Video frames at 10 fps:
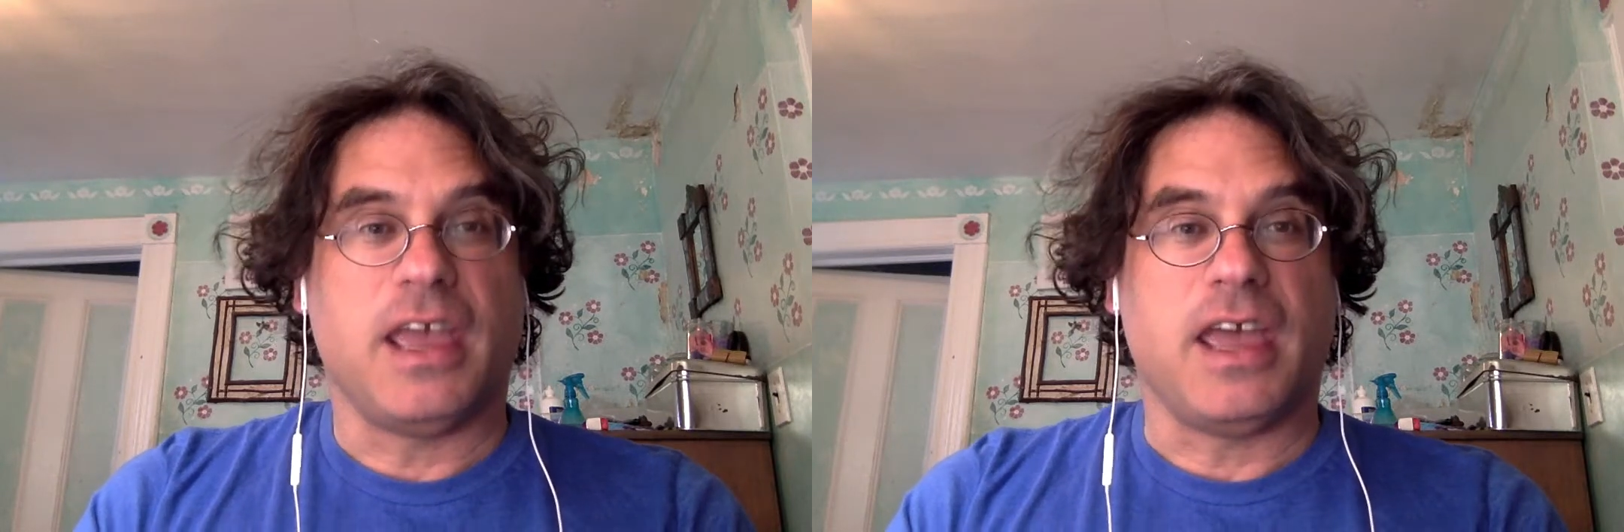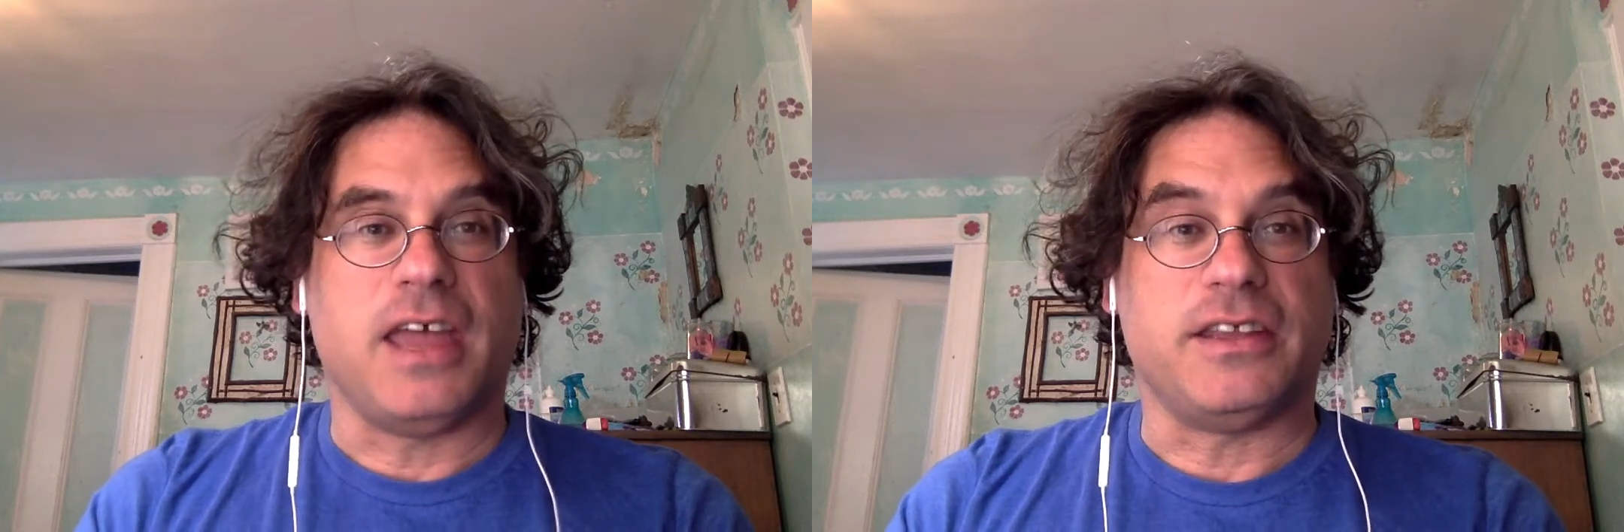
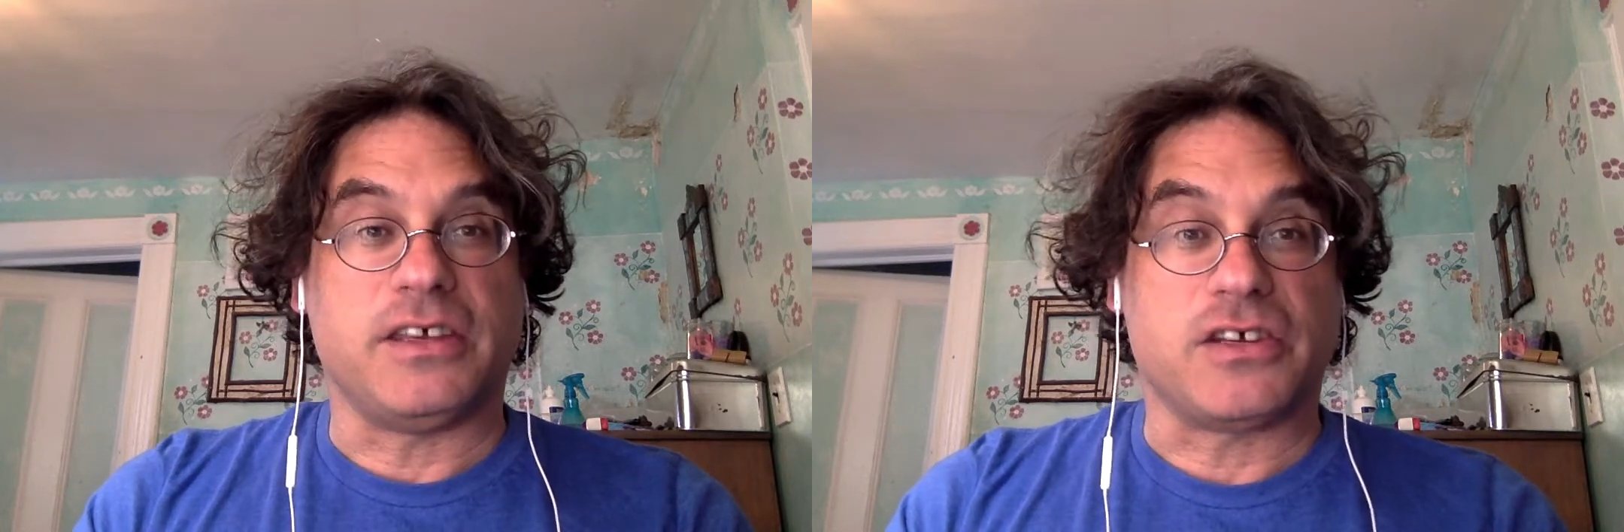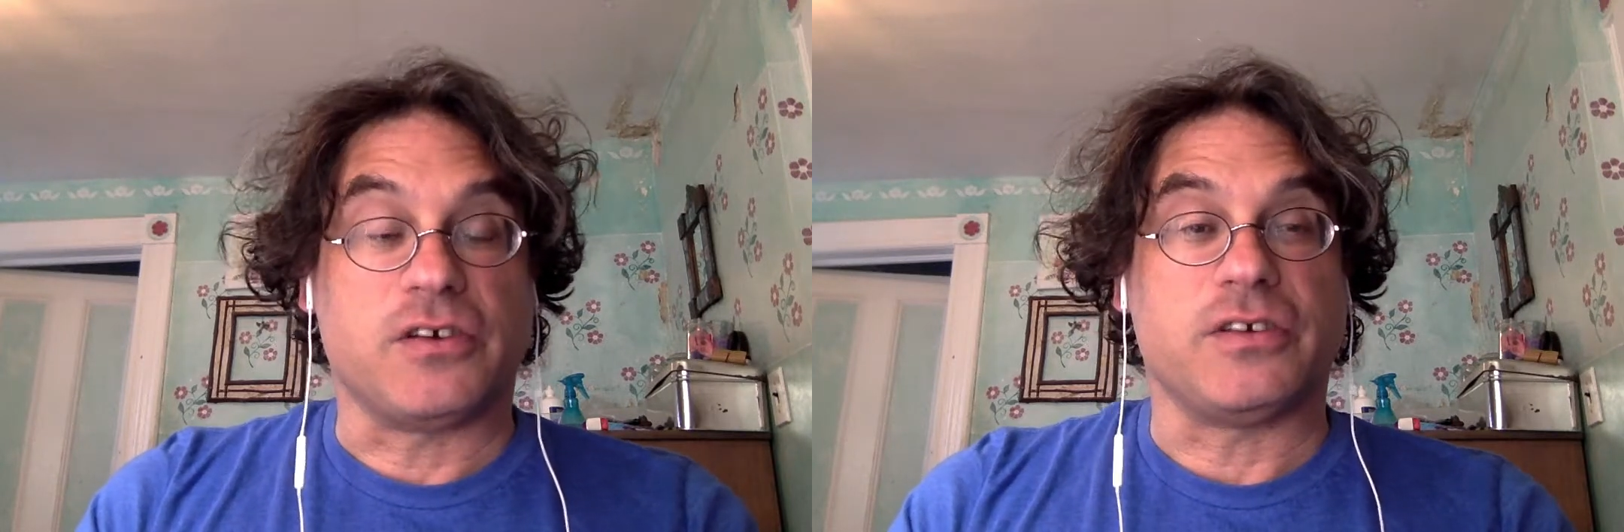and they
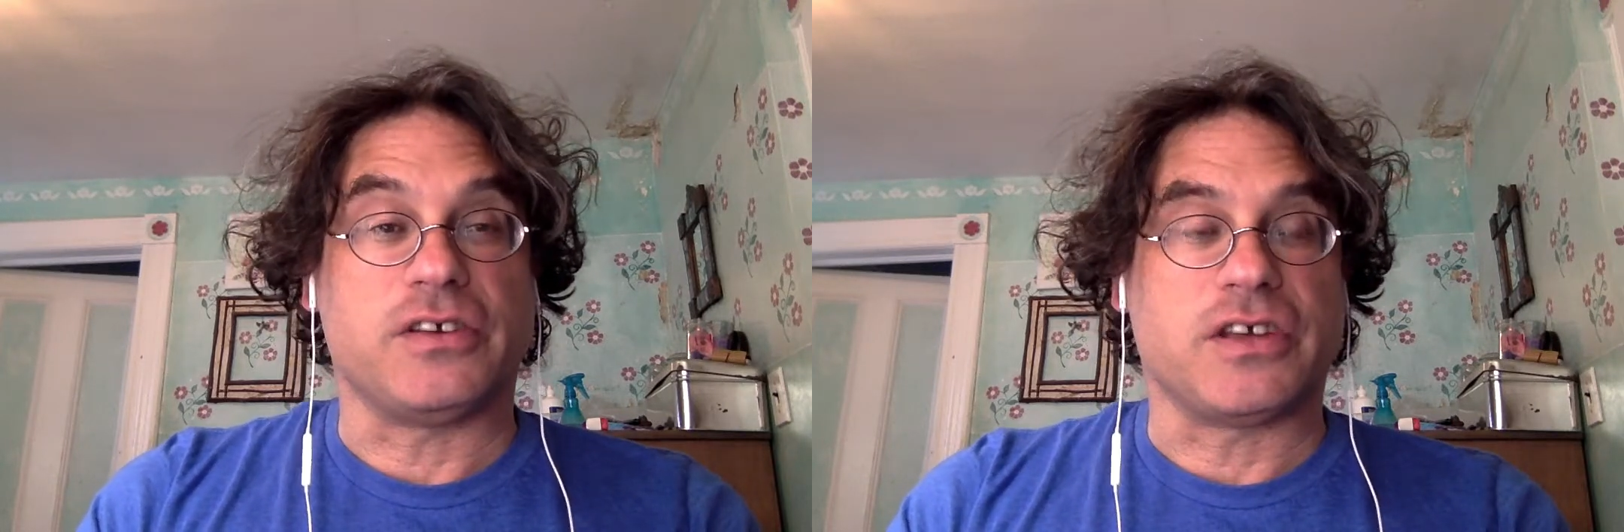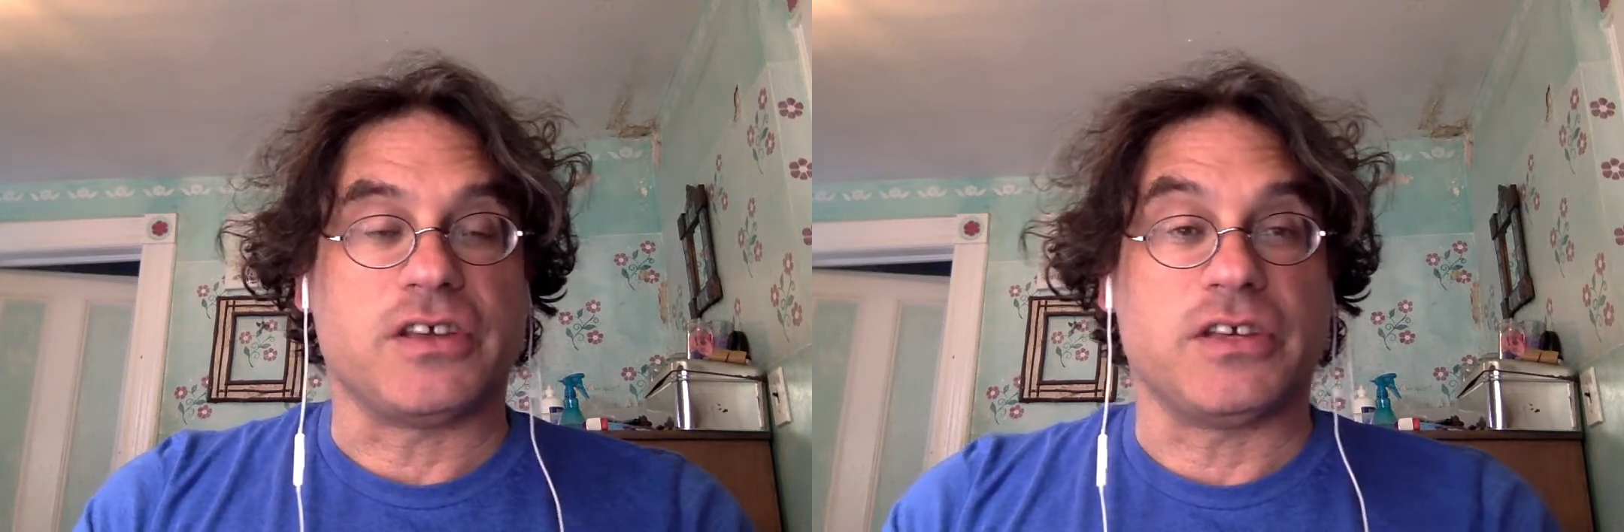start
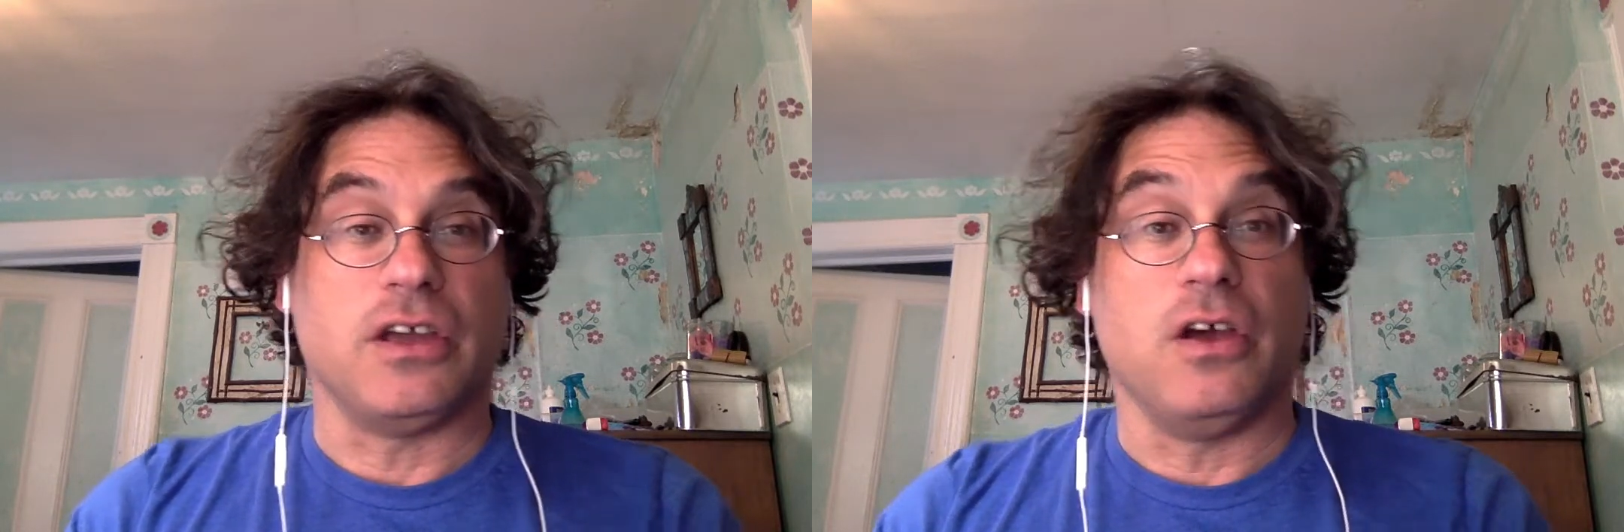discussing,